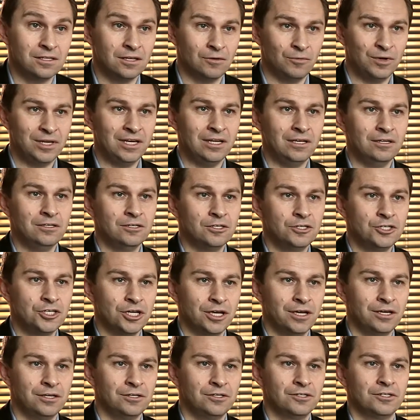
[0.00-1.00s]
that we need to
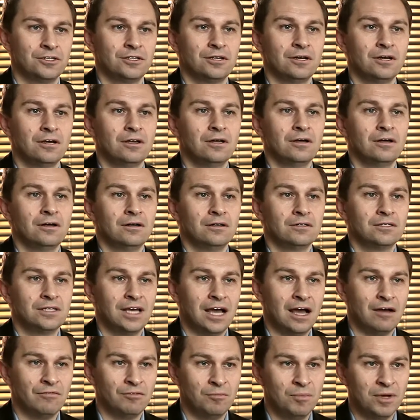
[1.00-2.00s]
change to
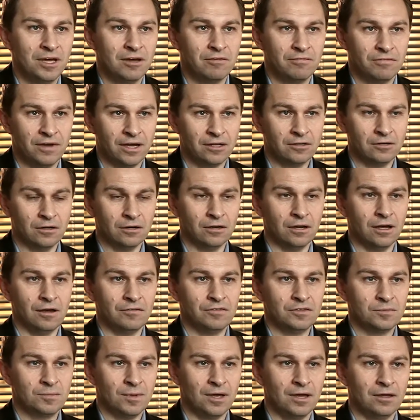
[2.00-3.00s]
have a big effect on
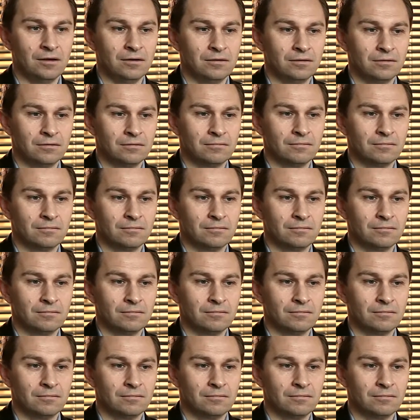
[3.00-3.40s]
lifespan.